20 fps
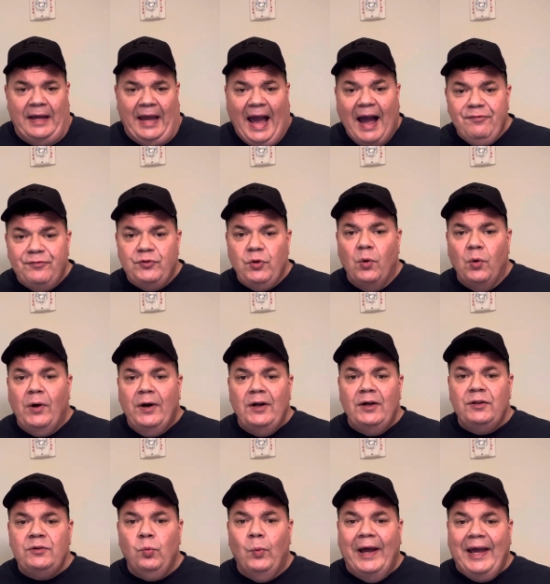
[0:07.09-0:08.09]
Half the
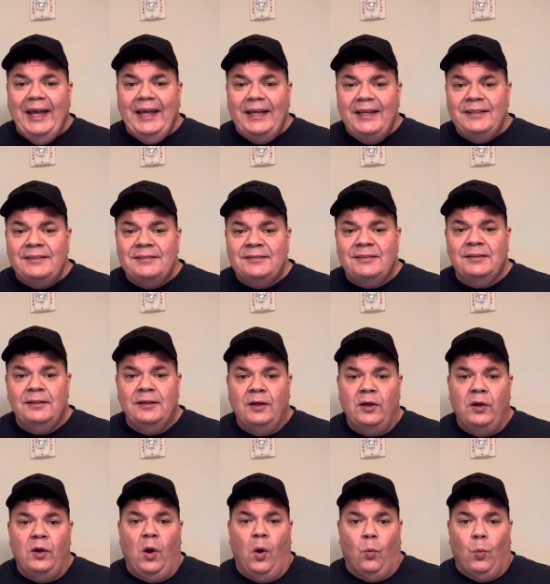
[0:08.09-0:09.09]
world waits,
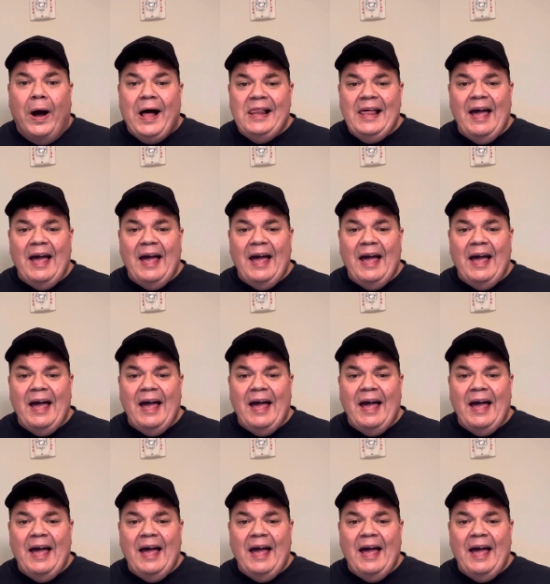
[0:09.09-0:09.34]
while